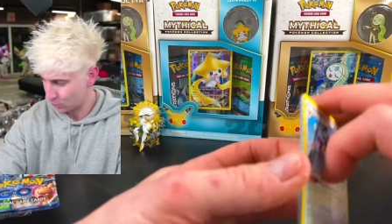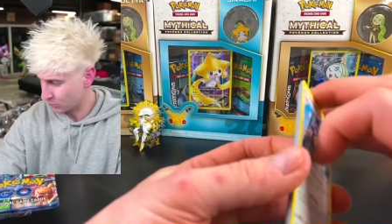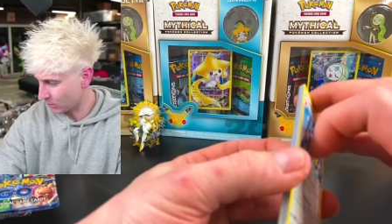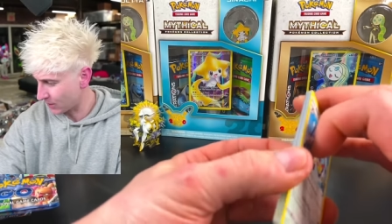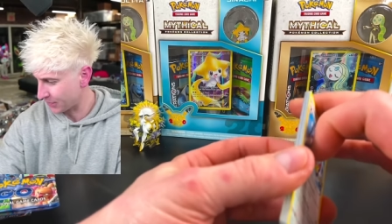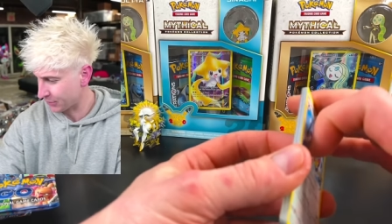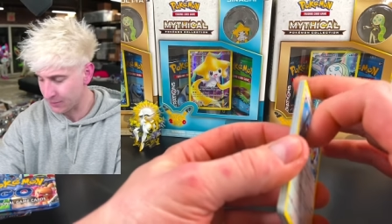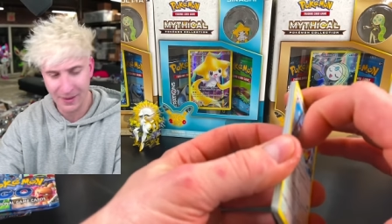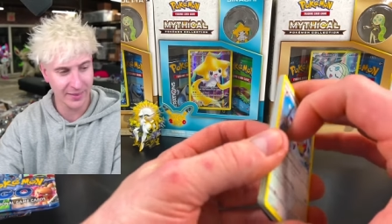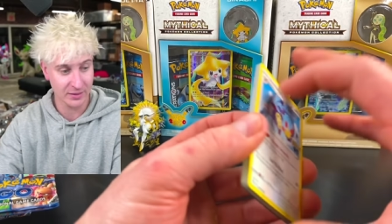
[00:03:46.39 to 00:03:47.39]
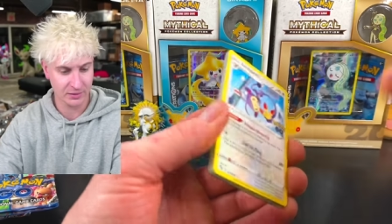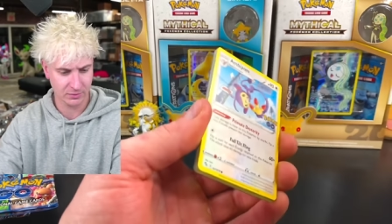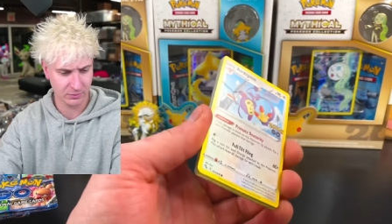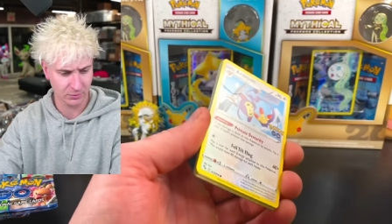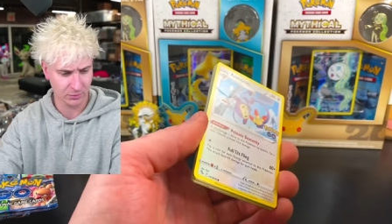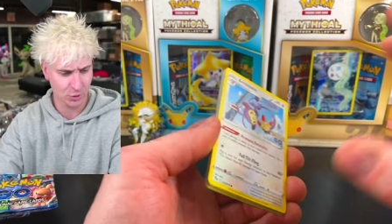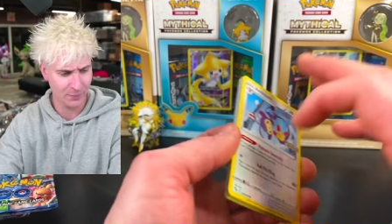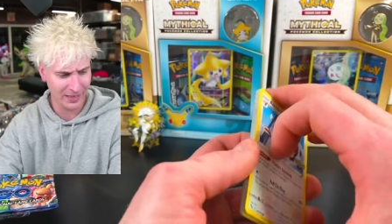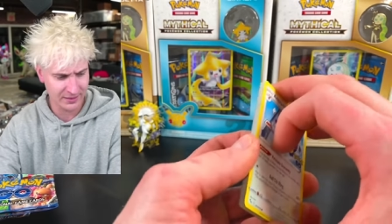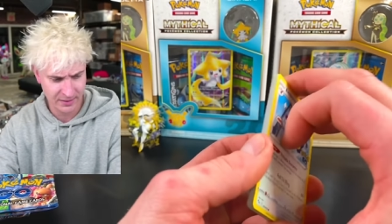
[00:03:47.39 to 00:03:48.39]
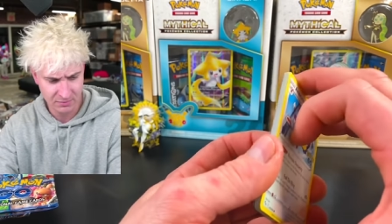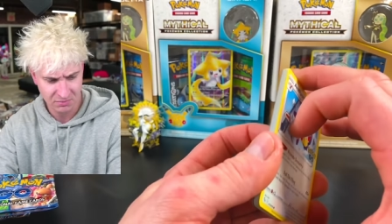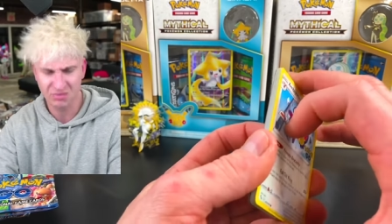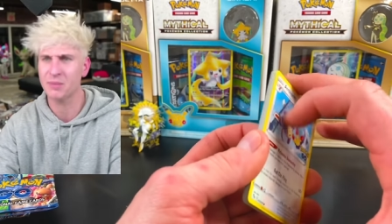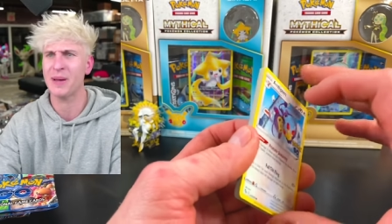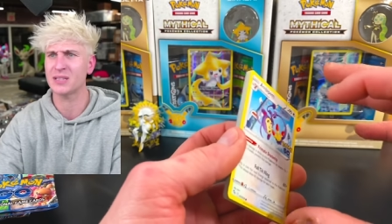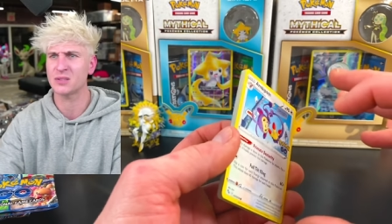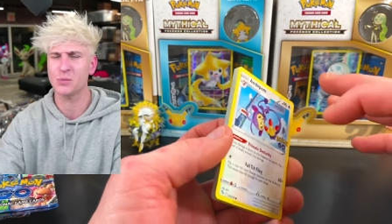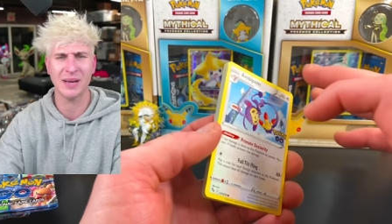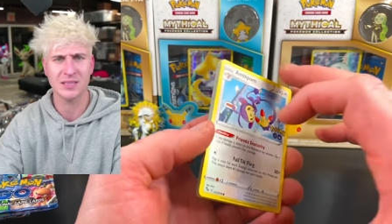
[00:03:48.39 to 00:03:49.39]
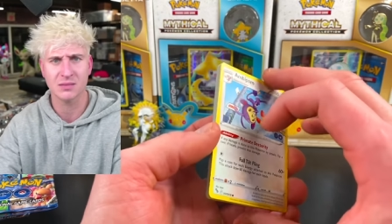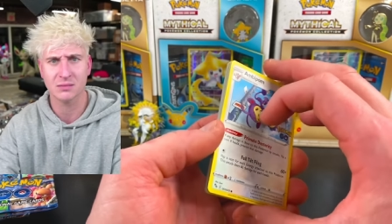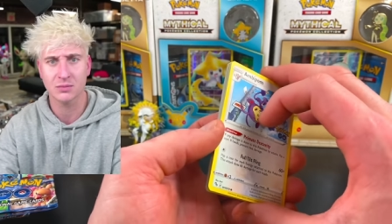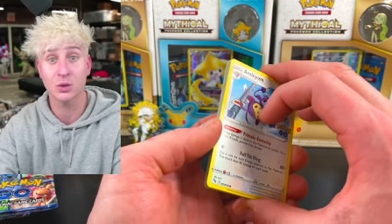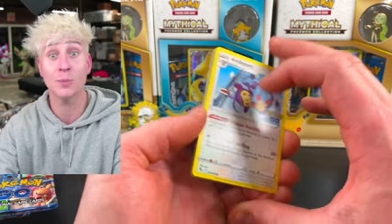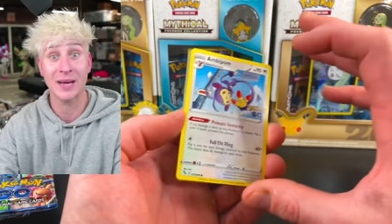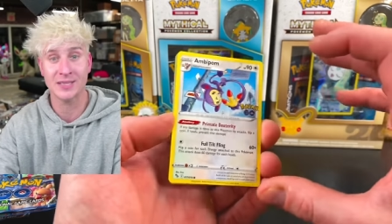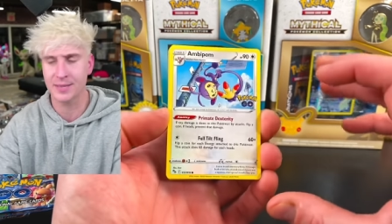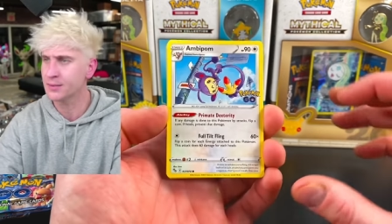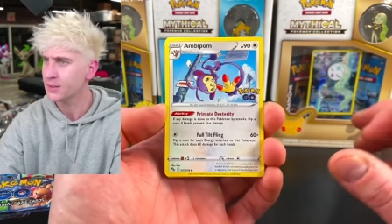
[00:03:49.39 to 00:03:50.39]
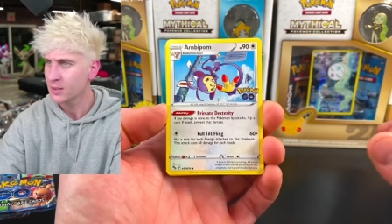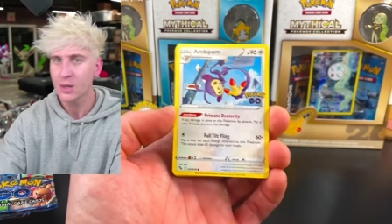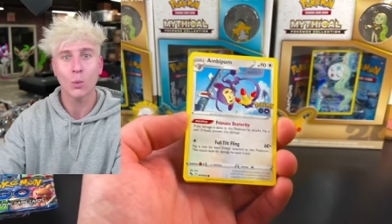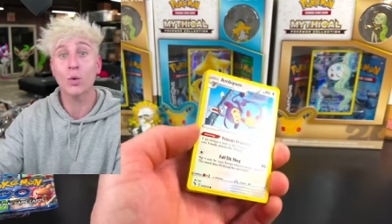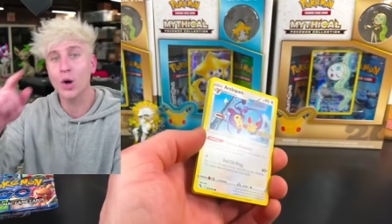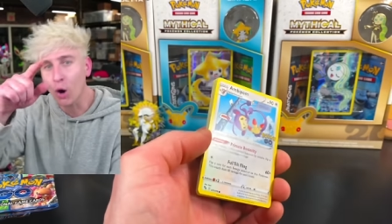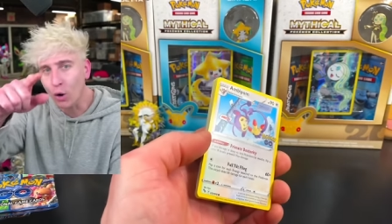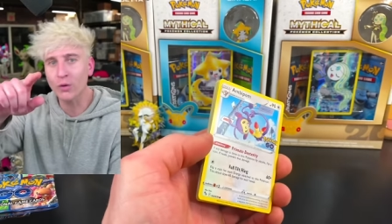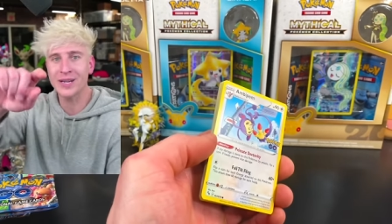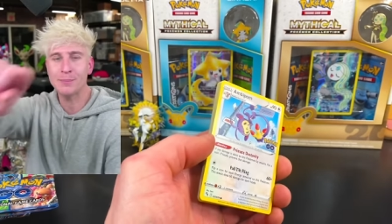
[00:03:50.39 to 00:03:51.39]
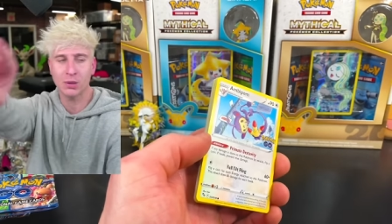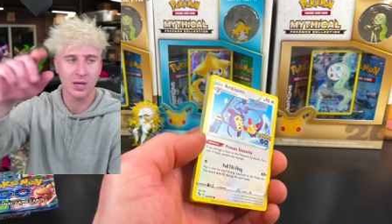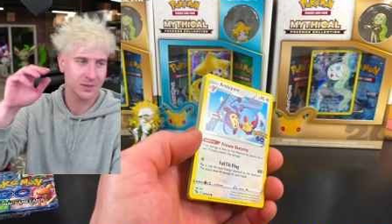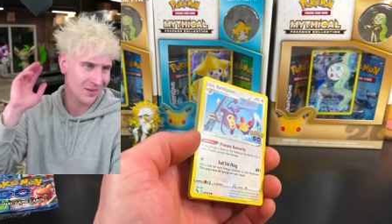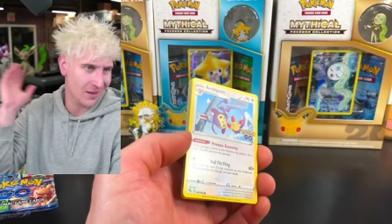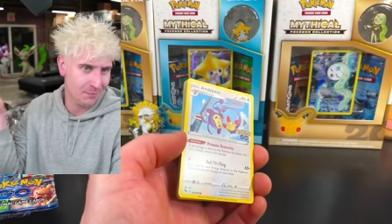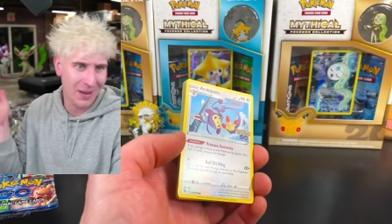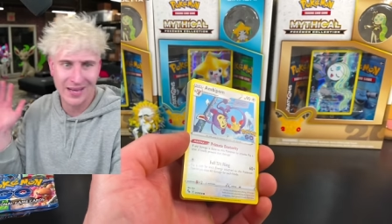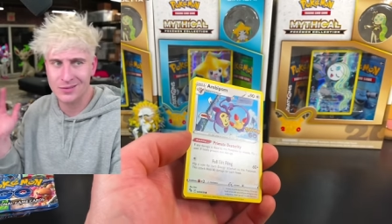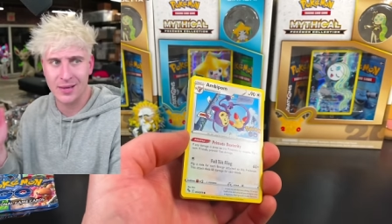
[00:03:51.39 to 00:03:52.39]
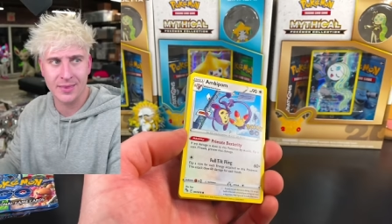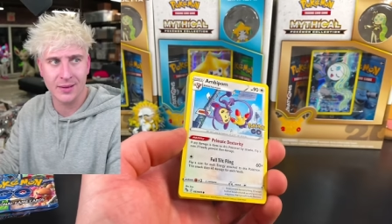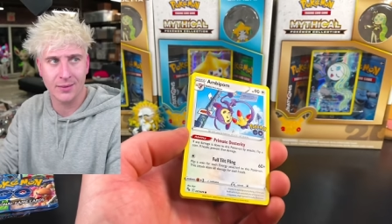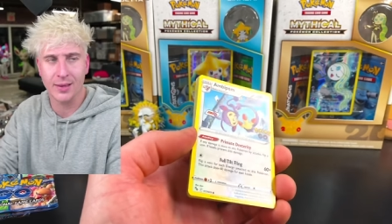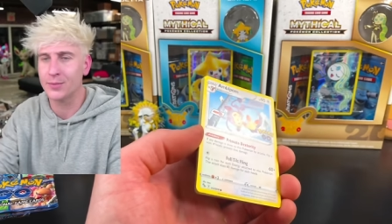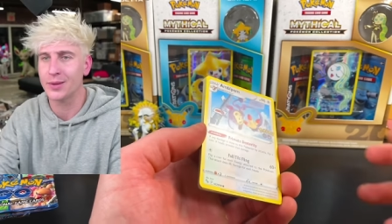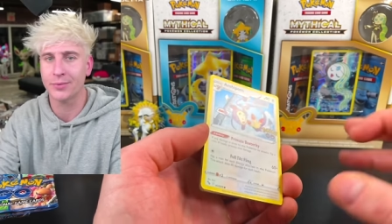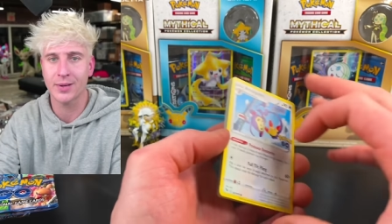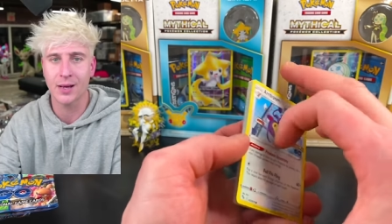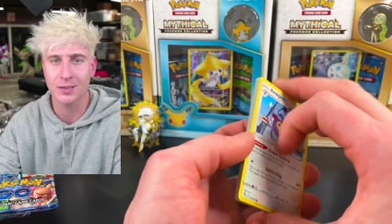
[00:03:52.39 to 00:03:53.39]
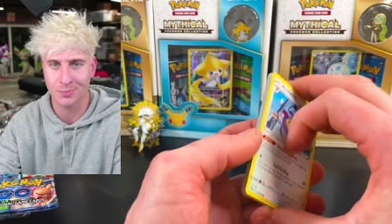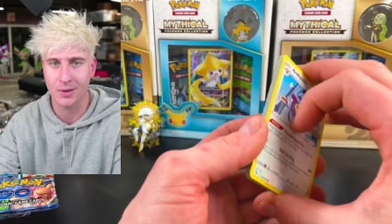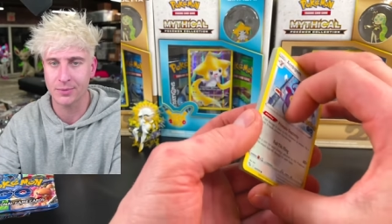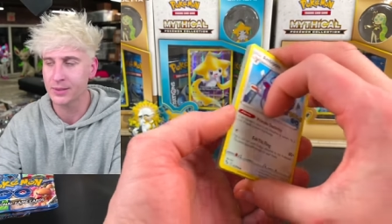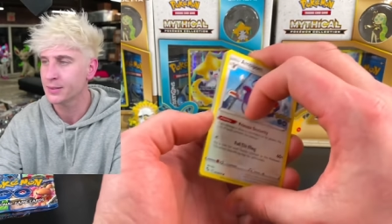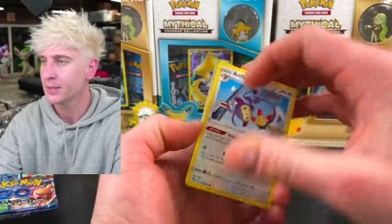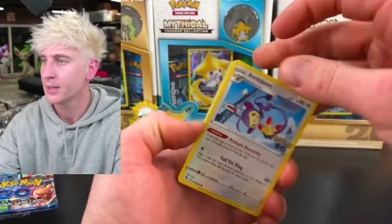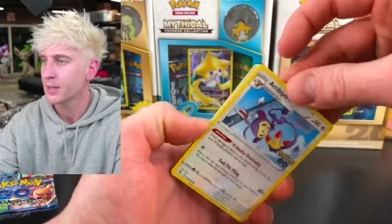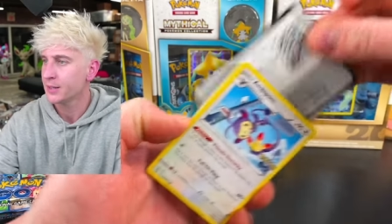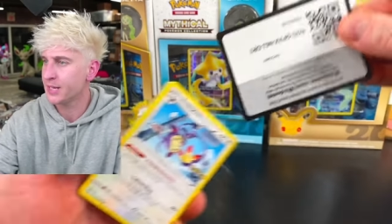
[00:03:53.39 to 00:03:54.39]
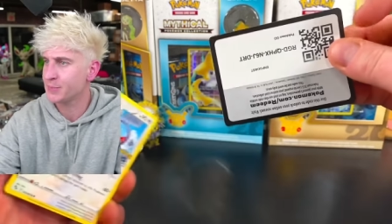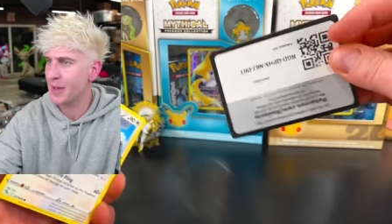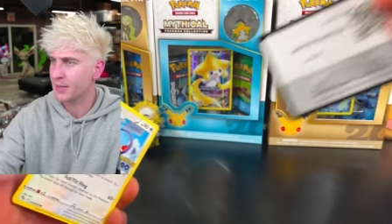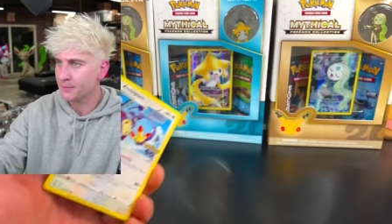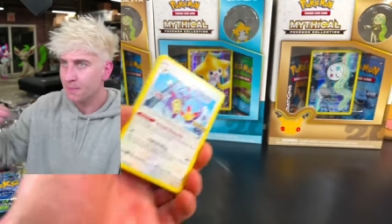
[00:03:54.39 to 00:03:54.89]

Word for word: We're what? Three packs? That's two packs in? Three pack? Two packs? Two packs in. We're already plus. Uh, packs are, I think, are like, what? $3 probably. Next pack.